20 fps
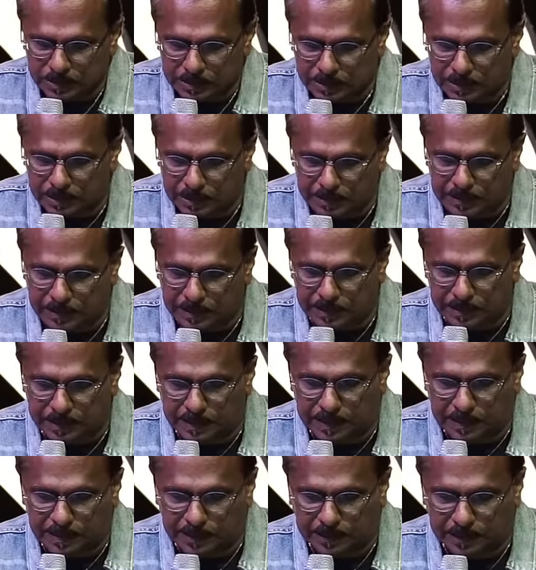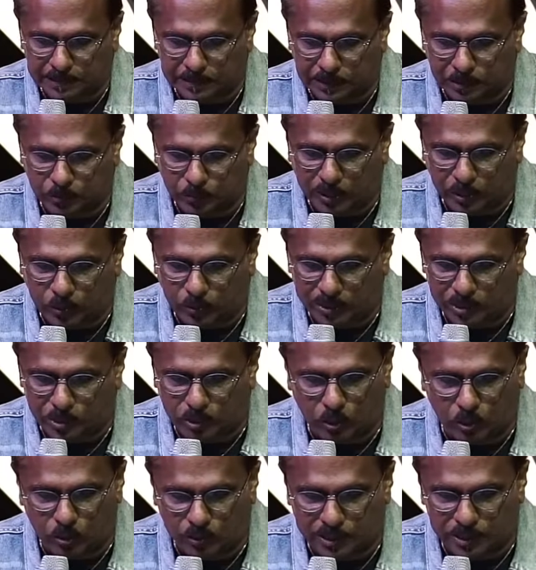we are going to
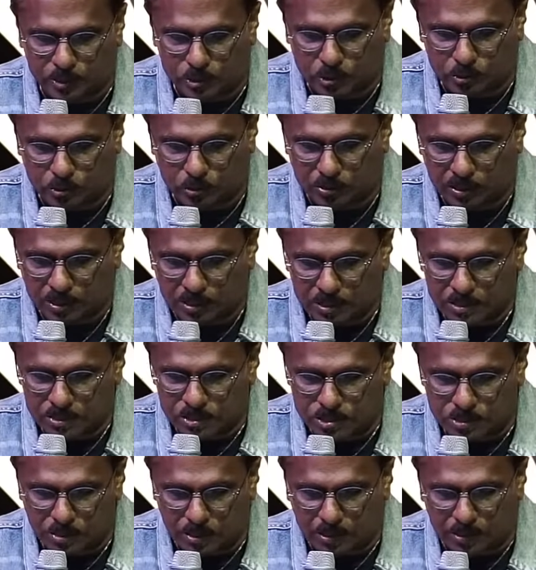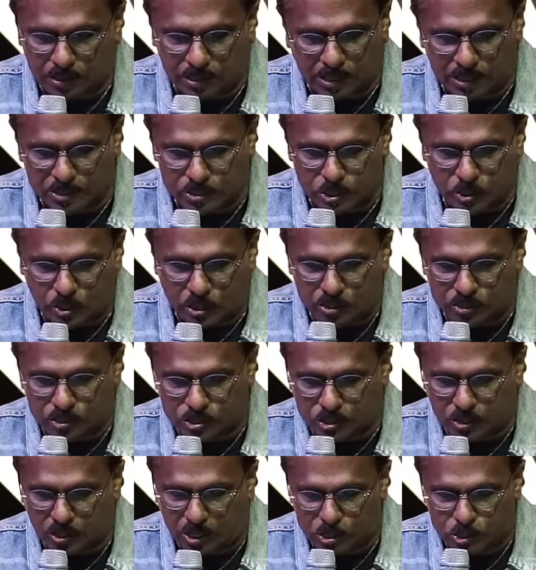go into
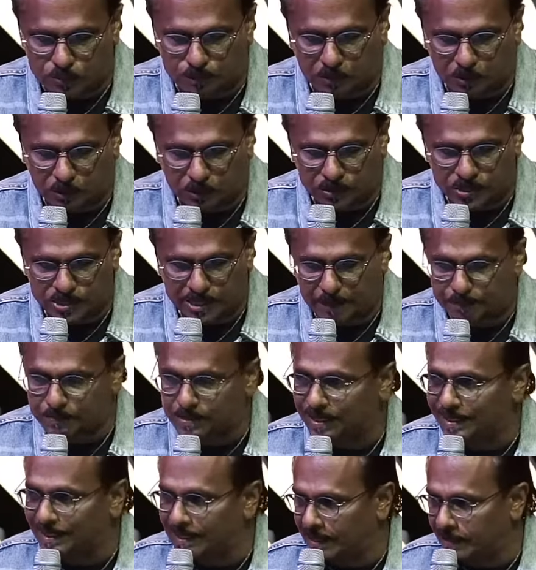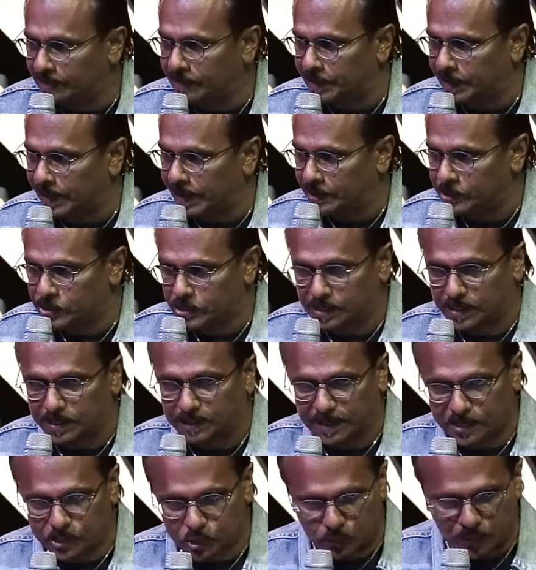John's Gospel, chapter 11, actually.
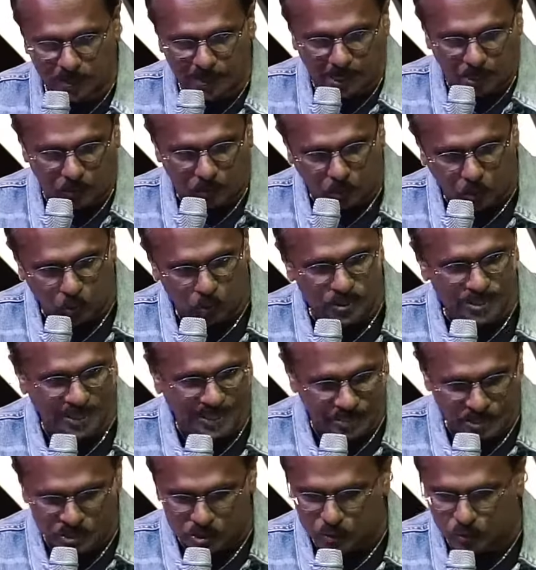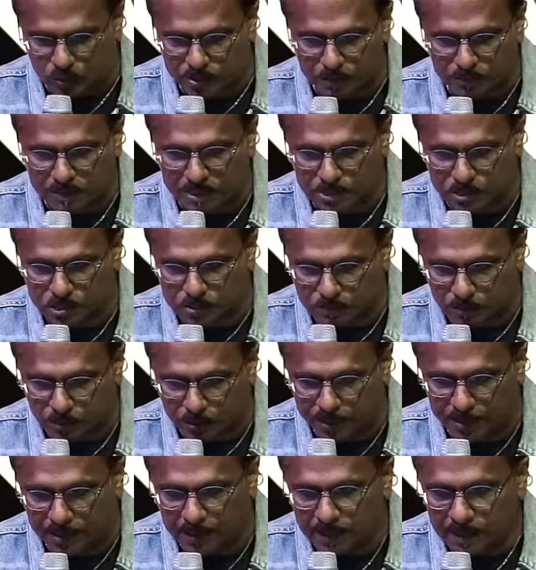That's where our whole text is going to be this
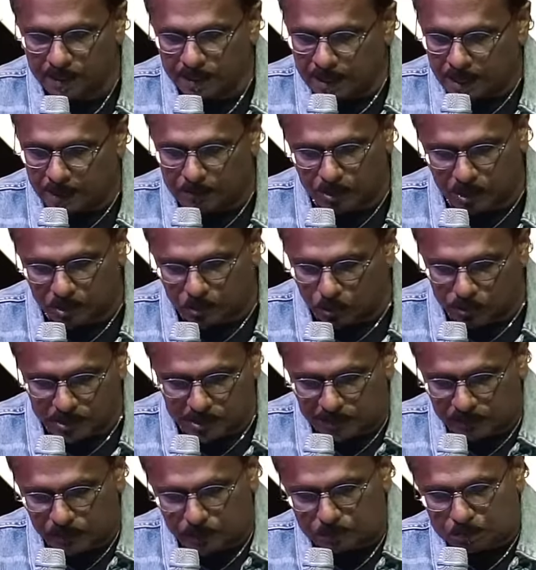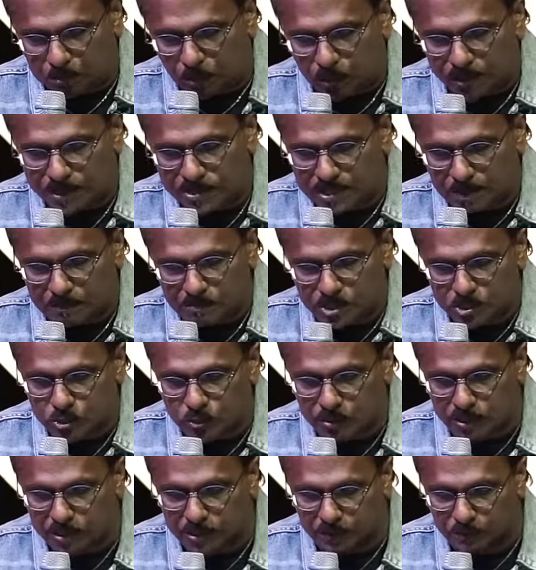morning. I'm not going to give you points. I'm just
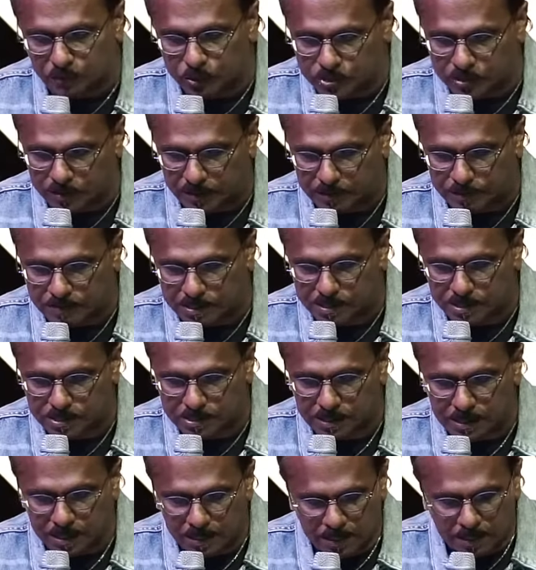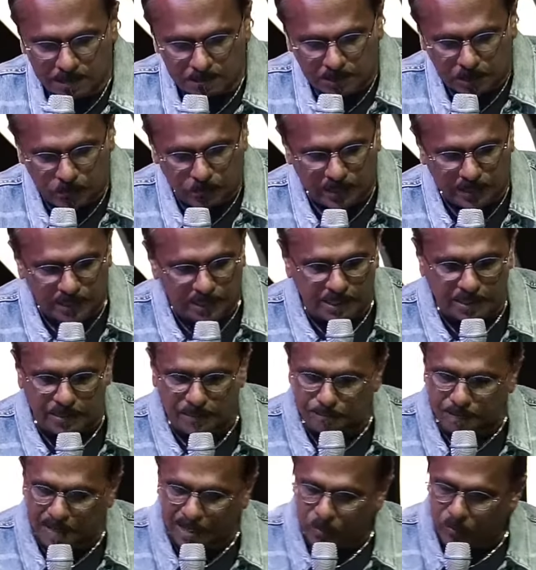going to give you scriptures. But we
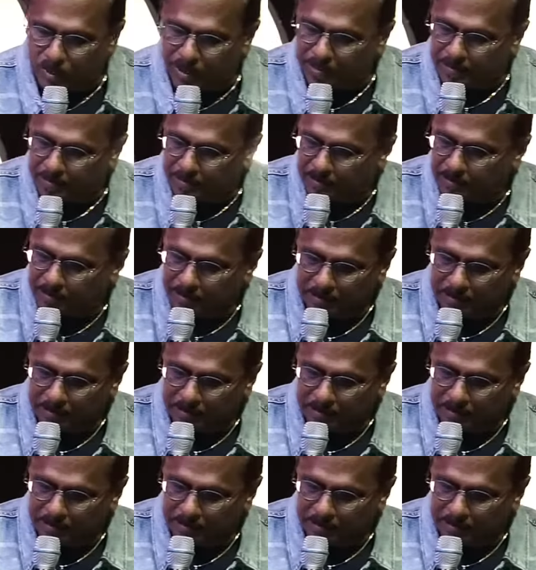live by what